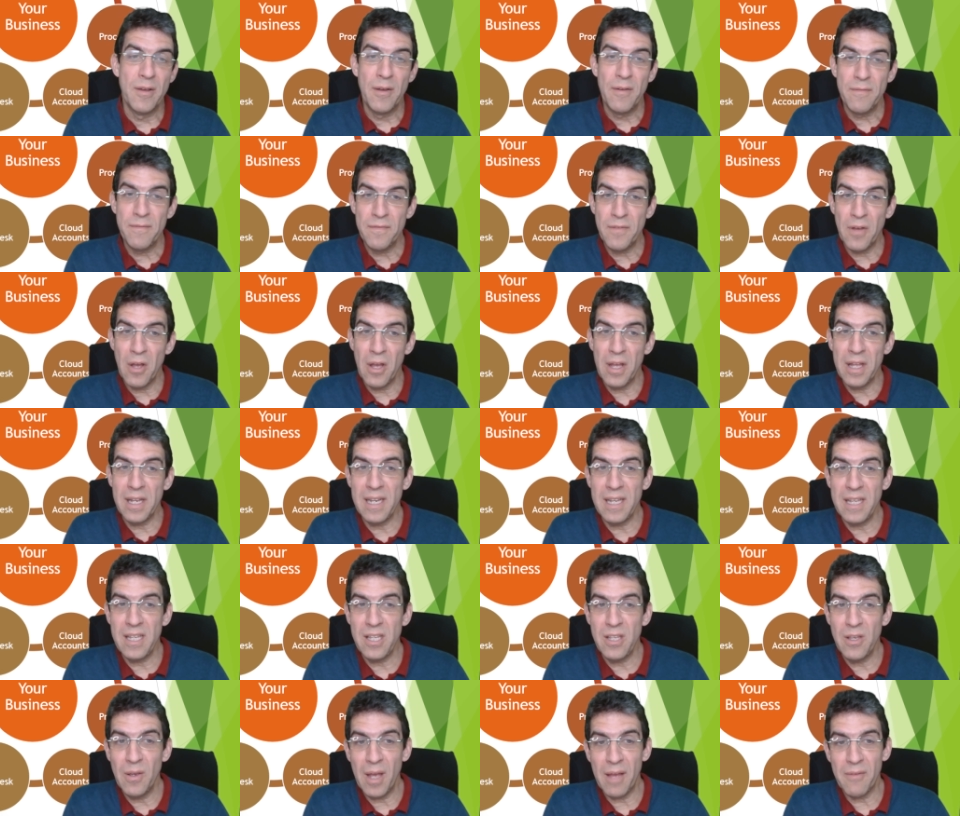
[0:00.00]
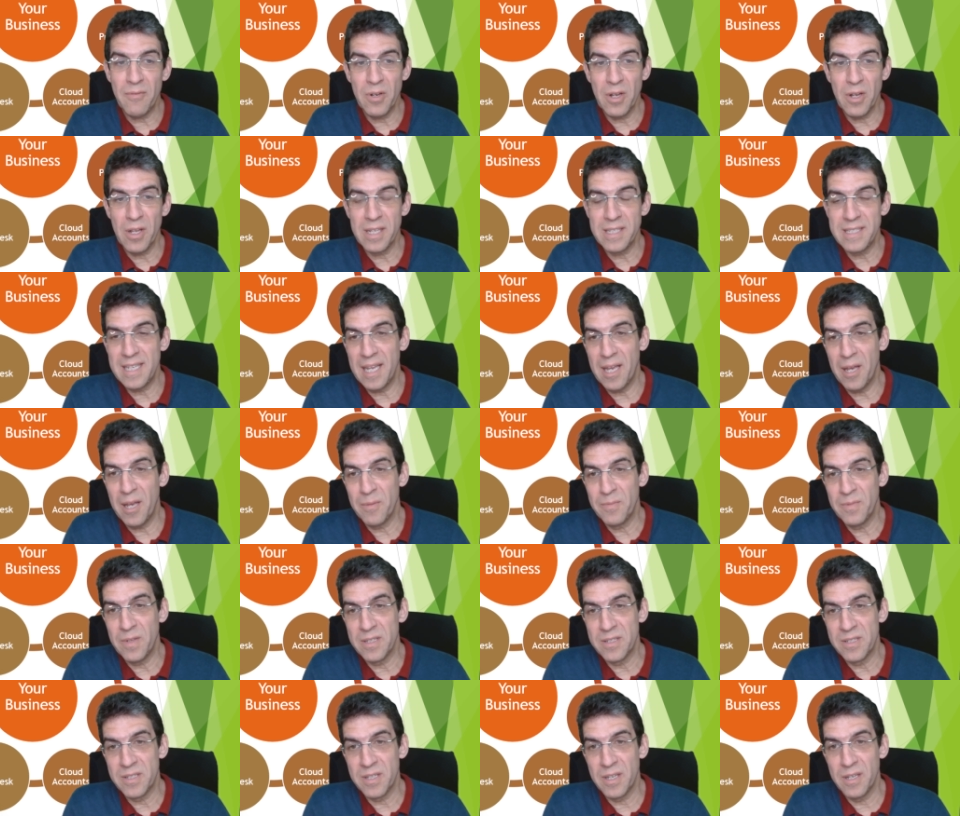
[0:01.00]
finally you have an it help
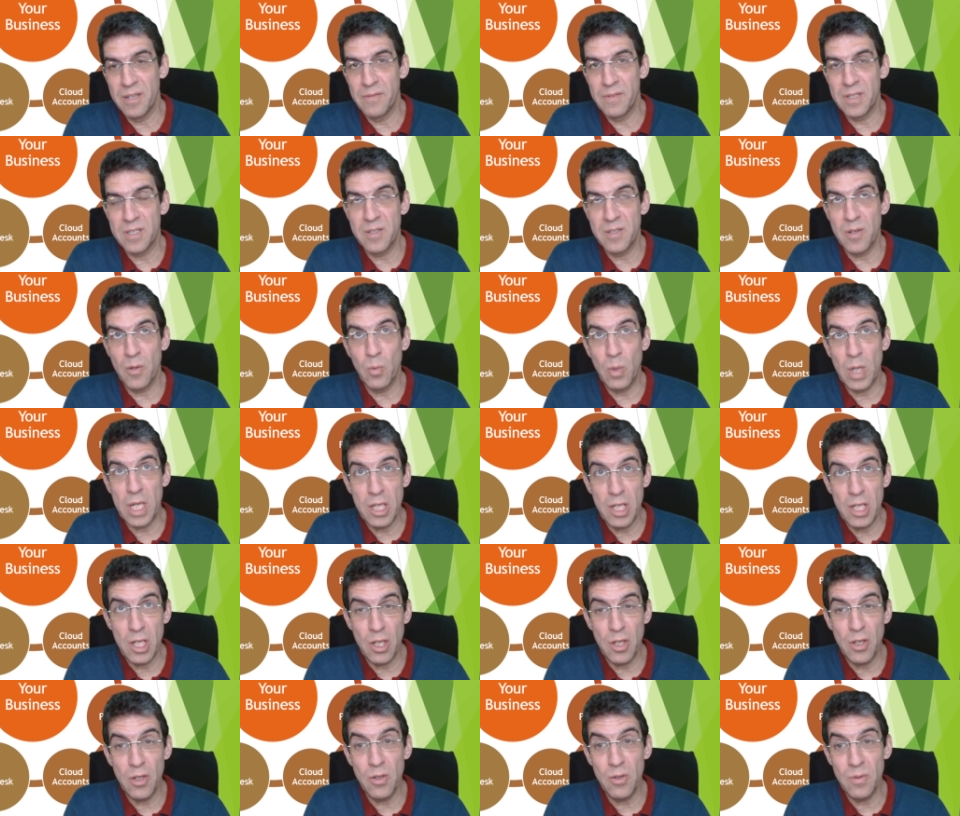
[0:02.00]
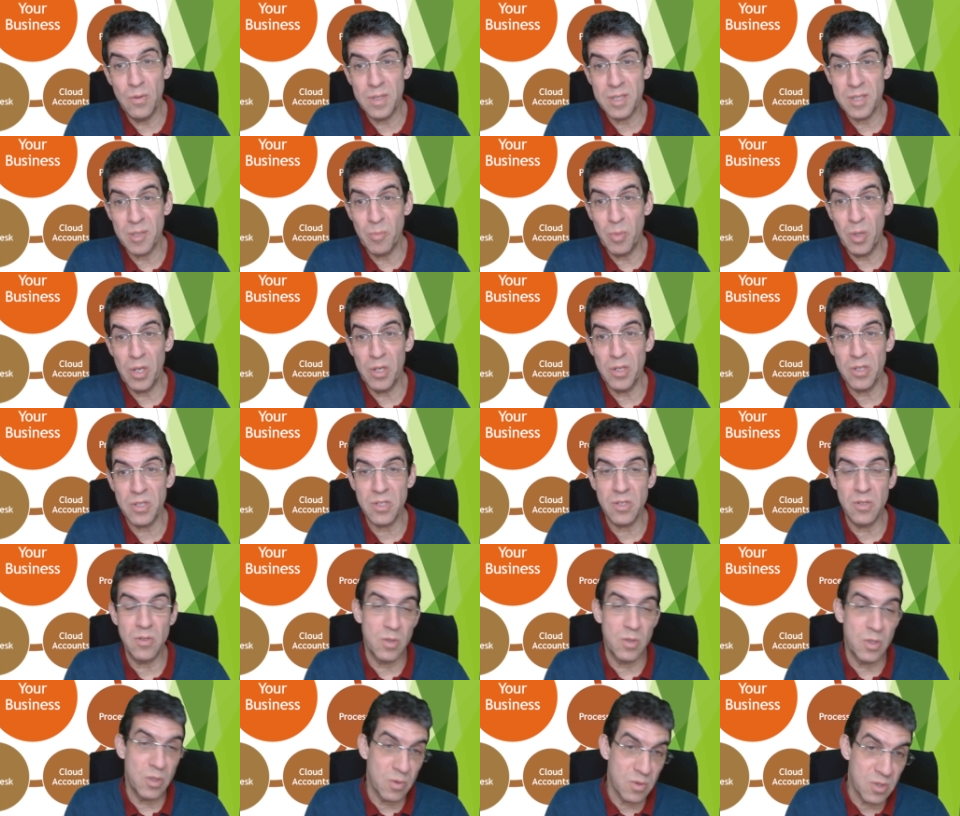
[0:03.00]
desk service so when you as a
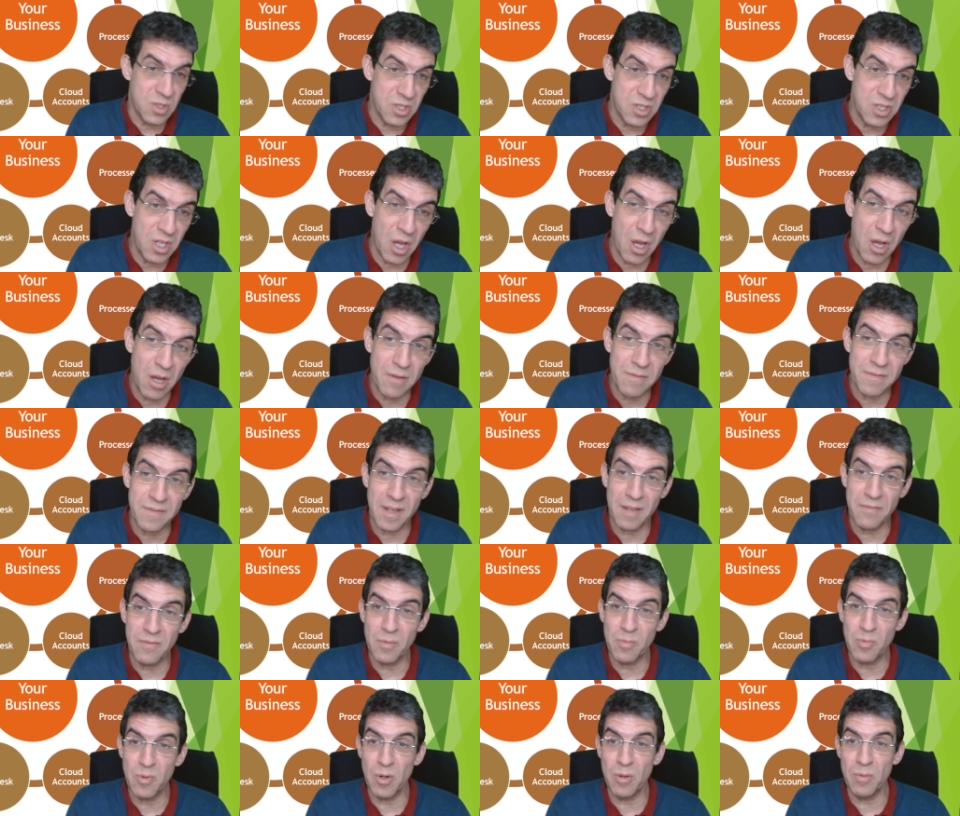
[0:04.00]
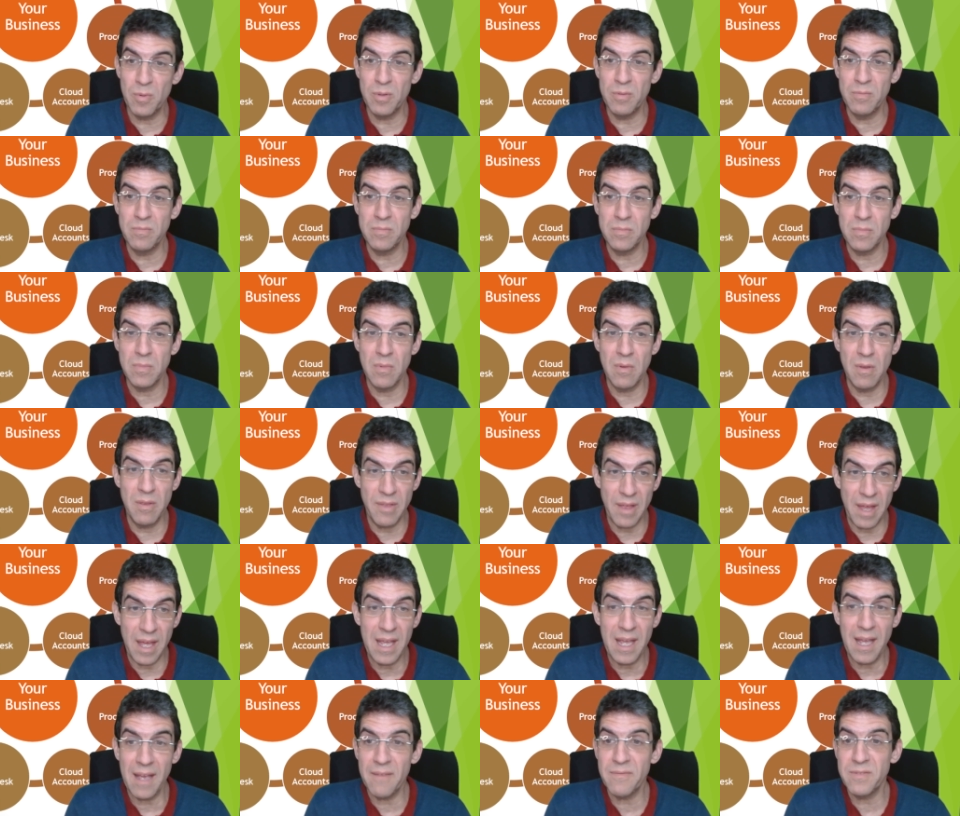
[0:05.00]
person or your staff have a problem
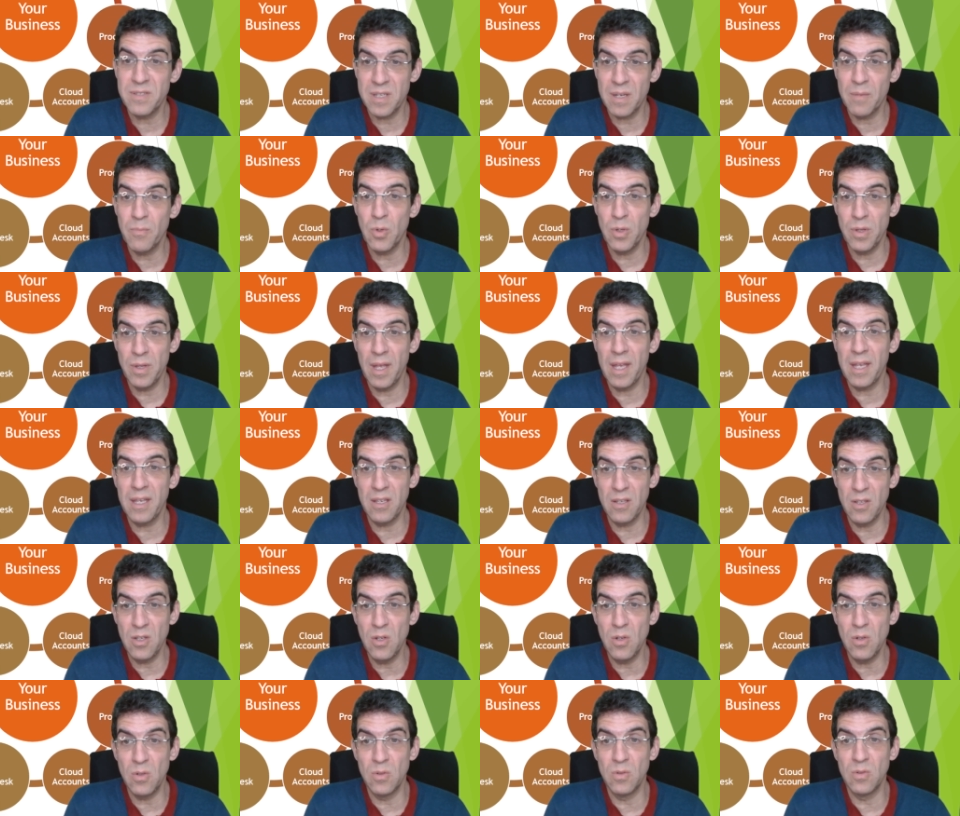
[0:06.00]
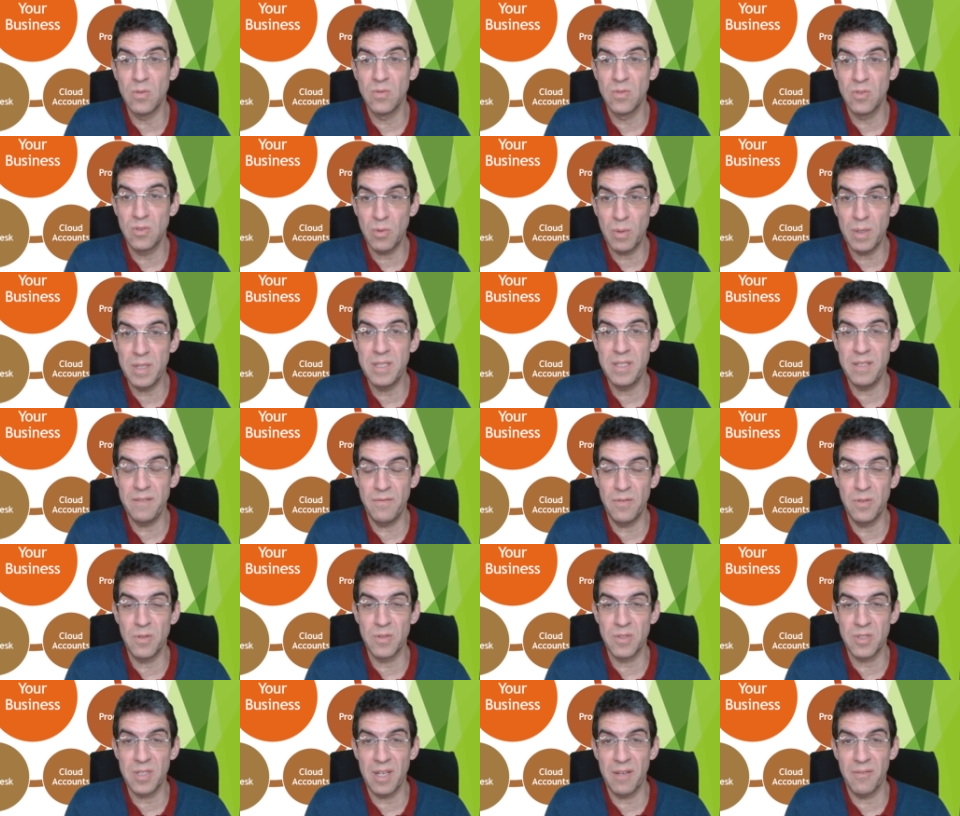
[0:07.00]
they have someone they can call
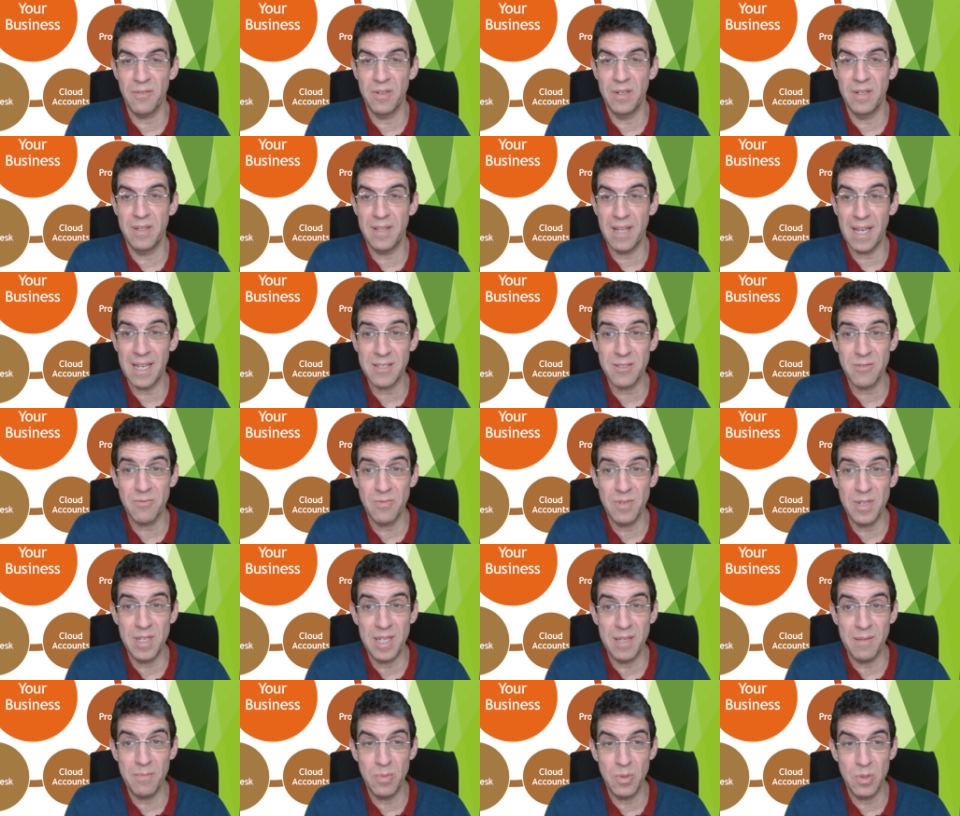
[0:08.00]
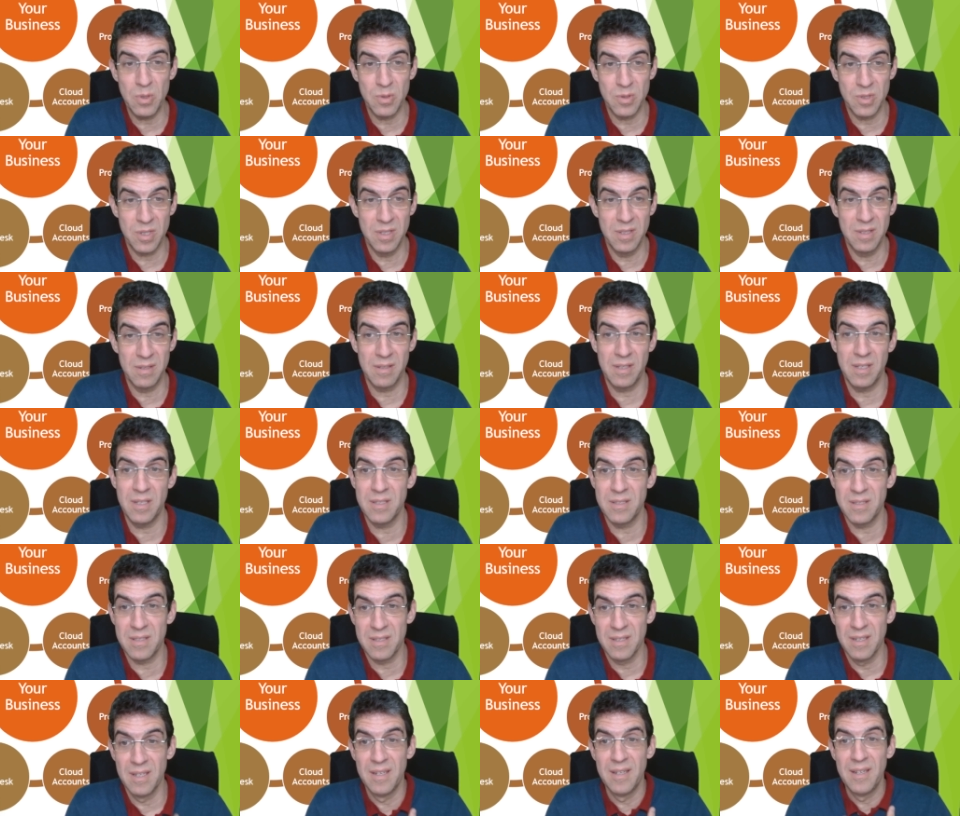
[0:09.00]
24 7 that's really important
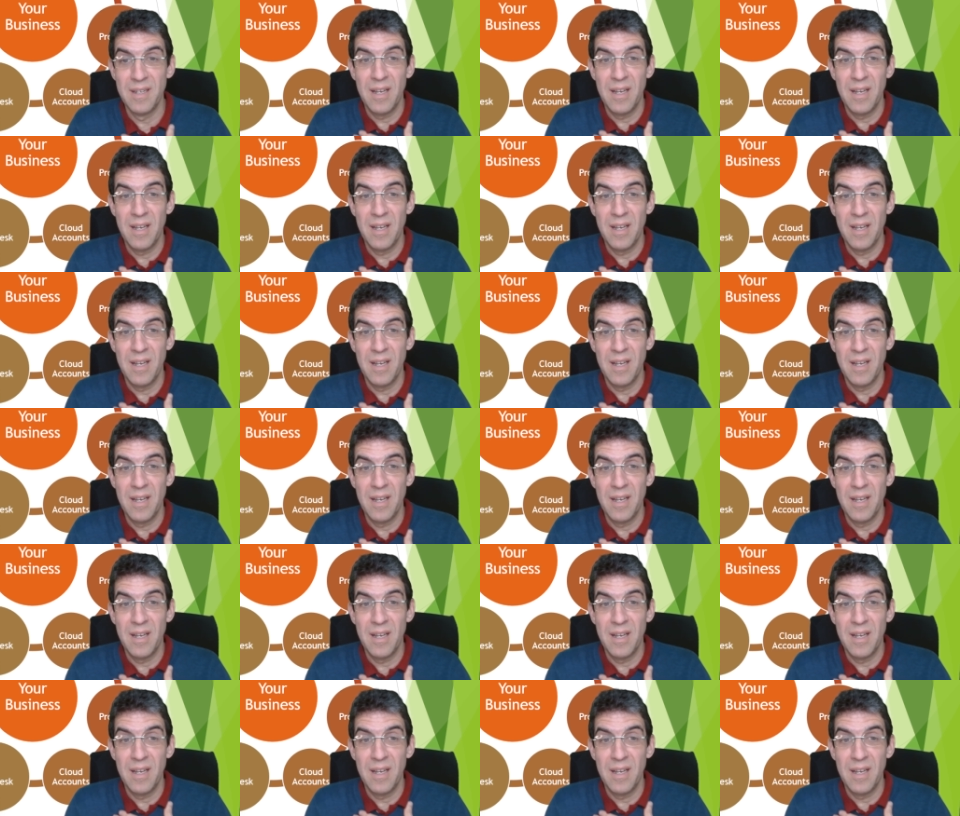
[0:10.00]
because